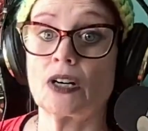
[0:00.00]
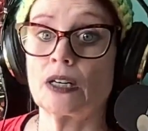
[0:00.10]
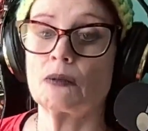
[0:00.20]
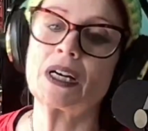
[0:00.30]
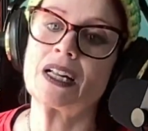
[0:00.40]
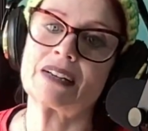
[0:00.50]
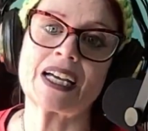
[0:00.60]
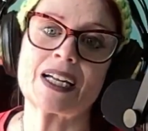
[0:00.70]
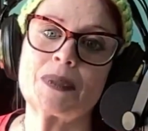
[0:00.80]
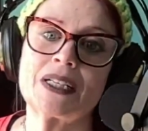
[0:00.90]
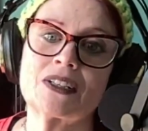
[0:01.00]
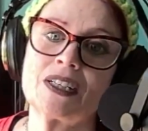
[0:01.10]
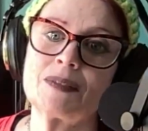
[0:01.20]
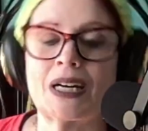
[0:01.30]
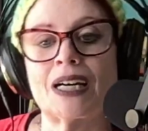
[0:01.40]
are. Well, I've got to be a
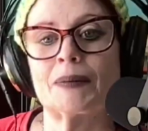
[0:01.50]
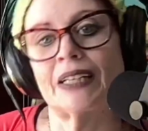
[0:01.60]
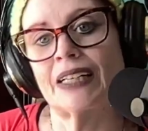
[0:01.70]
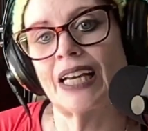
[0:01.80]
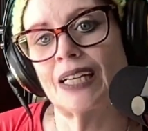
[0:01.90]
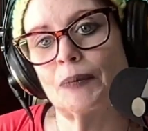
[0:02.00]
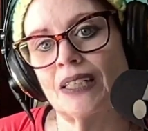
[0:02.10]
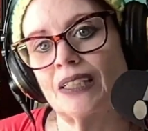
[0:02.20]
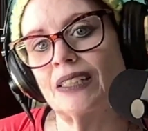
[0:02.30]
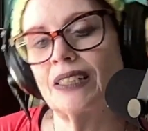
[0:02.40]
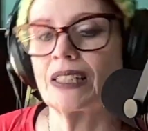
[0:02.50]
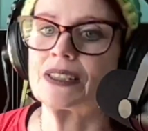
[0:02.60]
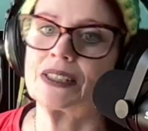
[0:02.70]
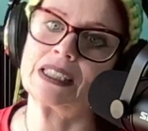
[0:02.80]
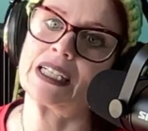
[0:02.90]
good mom, and I got to be a good
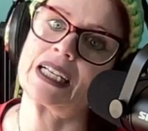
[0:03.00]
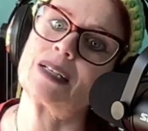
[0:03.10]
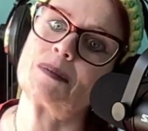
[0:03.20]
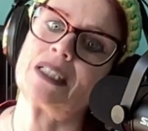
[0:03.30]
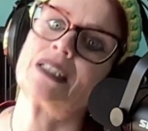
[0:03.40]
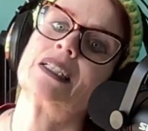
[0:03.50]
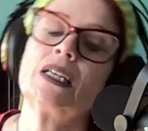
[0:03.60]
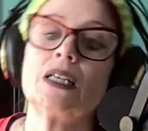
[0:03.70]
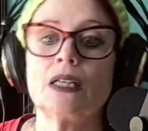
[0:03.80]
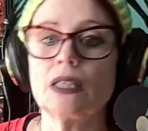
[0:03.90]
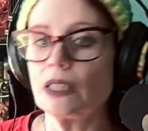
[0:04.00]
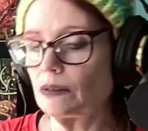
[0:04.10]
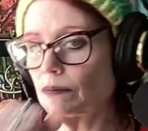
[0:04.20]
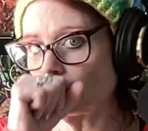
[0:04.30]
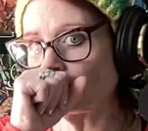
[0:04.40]
sister, and I got to be a good...
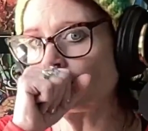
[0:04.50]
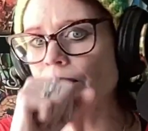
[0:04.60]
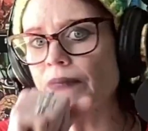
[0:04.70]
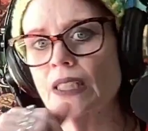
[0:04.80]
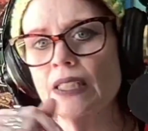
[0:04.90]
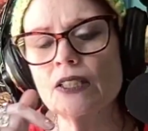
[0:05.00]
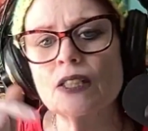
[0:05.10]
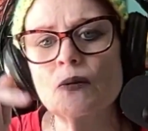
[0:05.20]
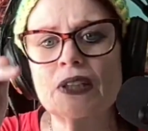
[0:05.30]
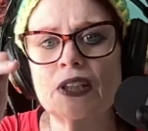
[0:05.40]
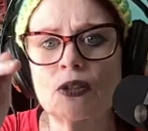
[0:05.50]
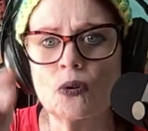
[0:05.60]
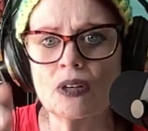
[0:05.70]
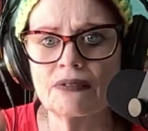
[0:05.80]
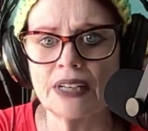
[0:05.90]
Let's look at what
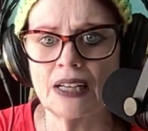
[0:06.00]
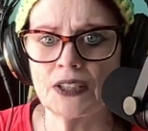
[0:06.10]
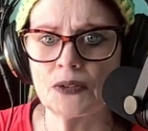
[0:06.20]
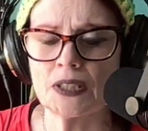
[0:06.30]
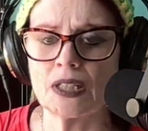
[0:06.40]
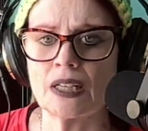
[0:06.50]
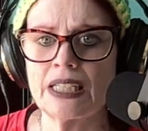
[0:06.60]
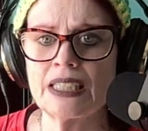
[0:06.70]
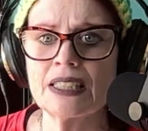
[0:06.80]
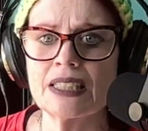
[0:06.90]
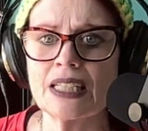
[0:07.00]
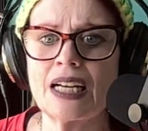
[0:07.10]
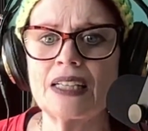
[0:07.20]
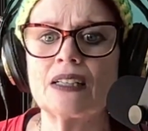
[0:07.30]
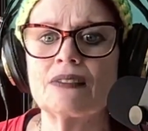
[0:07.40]
your values are
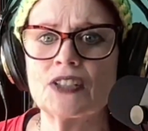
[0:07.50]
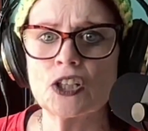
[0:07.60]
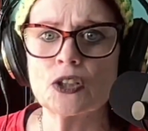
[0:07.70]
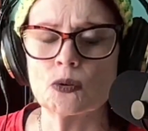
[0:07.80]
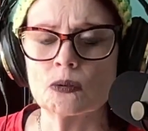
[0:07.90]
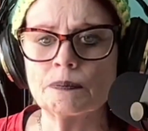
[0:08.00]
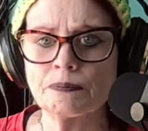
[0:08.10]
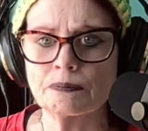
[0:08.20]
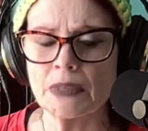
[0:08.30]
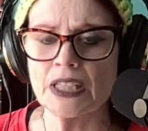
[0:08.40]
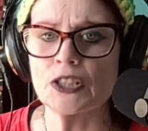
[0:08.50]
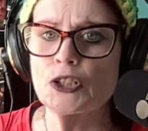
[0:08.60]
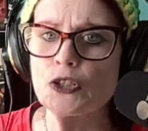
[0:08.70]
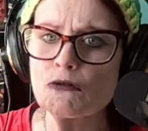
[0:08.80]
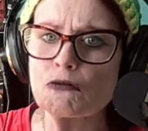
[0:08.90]
inside of you,
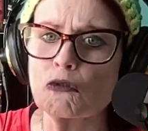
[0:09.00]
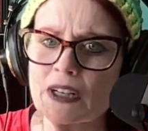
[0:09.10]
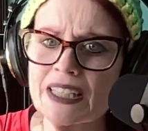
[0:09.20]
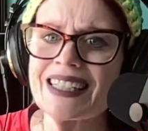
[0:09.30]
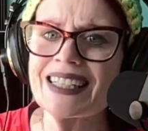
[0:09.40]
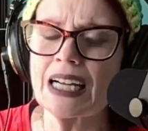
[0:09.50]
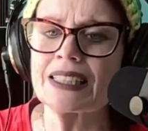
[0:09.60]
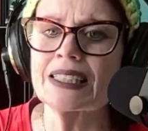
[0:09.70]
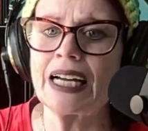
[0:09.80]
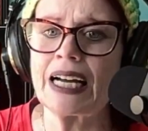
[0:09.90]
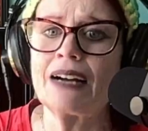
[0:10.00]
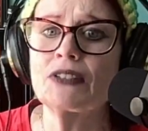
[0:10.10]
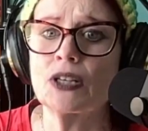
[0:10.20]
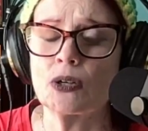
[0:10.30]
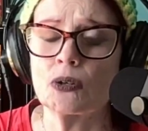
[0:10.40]
because you've really got to
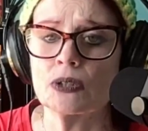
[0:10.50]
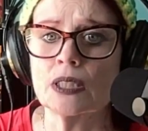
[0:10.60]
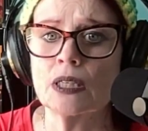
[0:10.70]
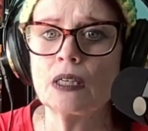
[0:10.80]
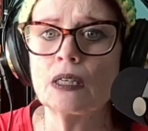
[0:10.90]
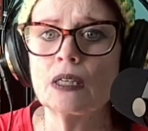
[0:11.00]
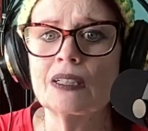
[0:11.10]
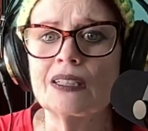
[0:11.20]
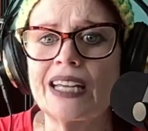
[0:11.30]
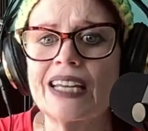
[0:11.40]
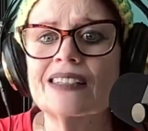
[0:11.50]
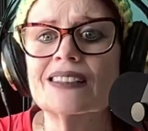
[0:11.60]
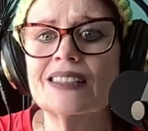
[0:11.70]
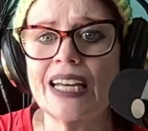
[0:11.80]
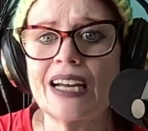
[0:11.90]
have those
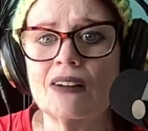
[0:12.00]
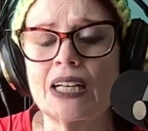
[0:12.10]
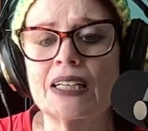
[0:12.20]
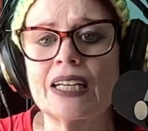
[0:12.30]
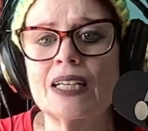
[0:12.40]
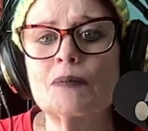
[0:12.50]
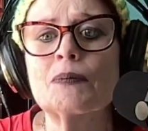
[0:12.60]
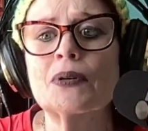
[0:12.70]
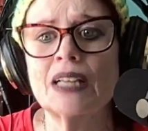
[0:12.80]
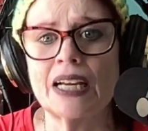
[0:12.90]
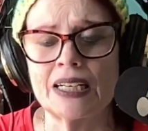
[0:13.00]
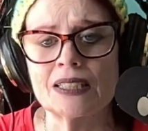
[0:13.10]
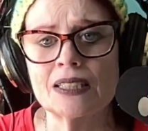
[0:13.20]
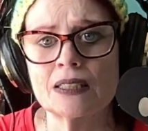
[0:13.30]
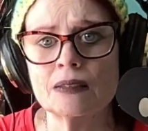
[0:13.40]
nailed down and in
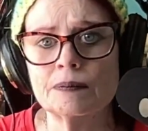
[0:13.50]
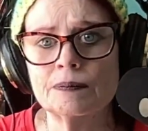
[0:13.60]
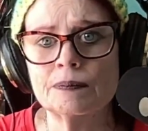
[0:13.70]
place